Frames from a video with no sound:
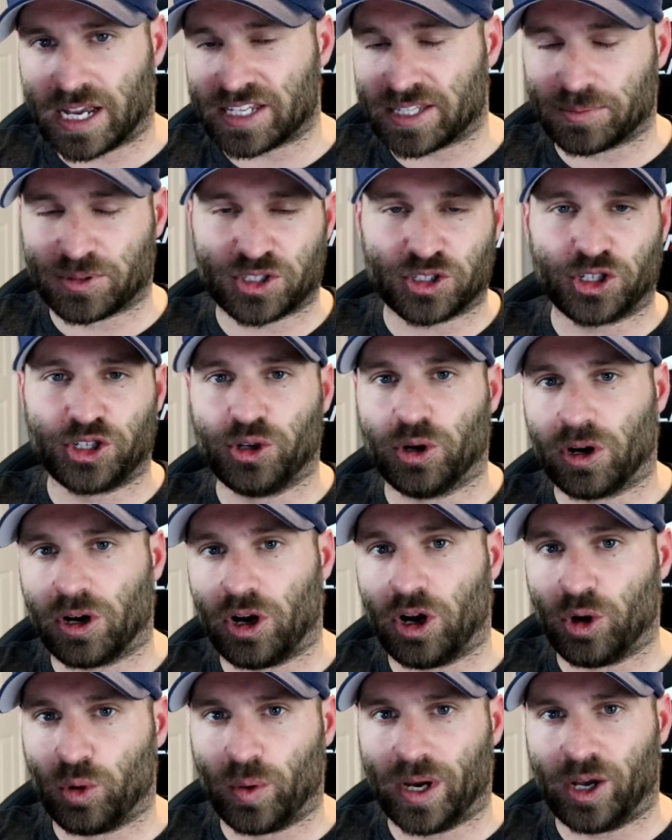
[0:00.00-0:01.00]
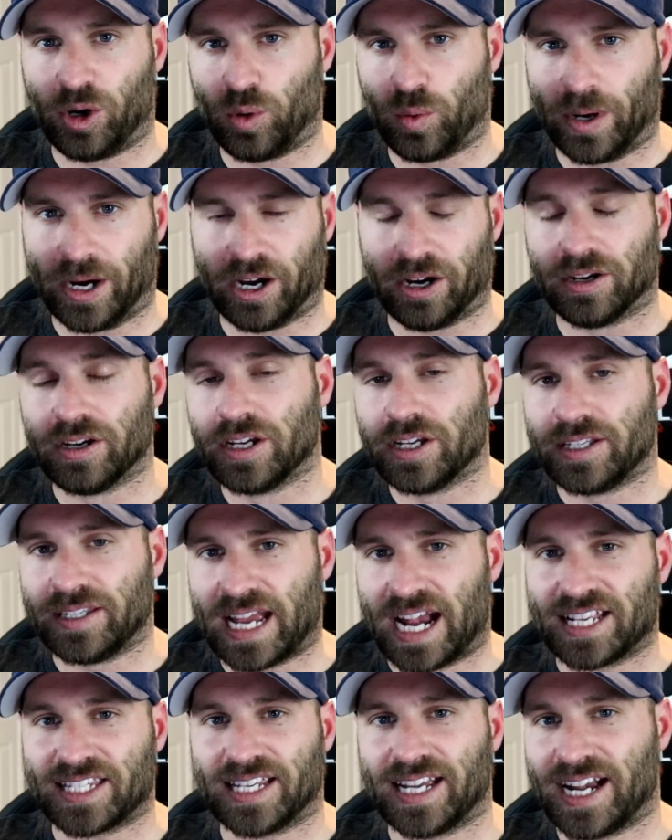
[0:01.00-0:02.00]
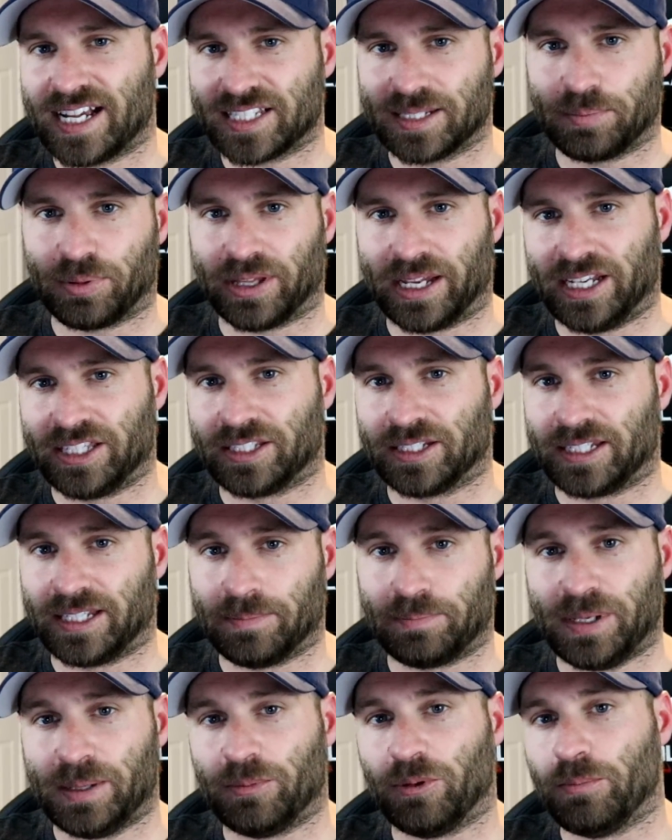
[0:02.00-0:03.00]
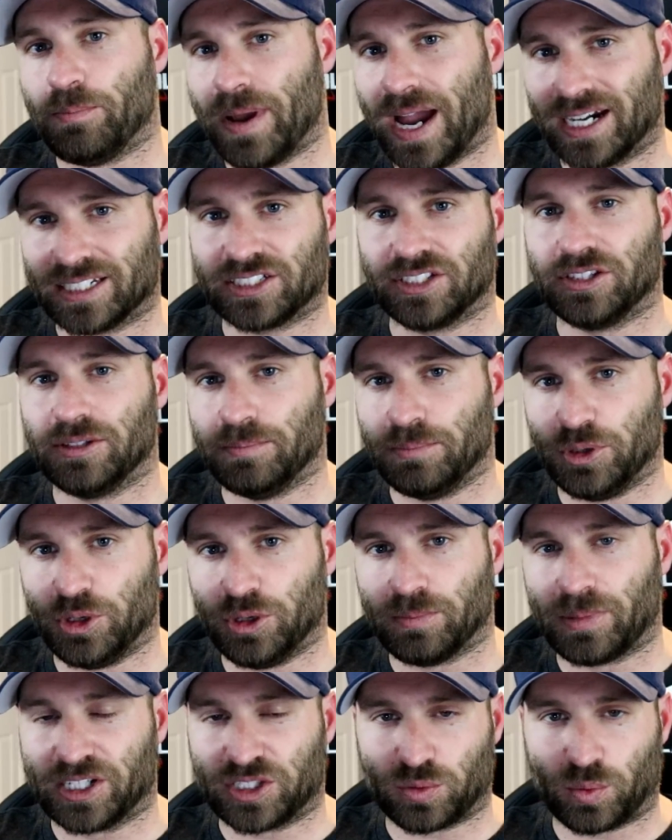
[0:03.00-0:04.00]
As I'm sure you are all well aware, NASA has a plan to get people back to the moon by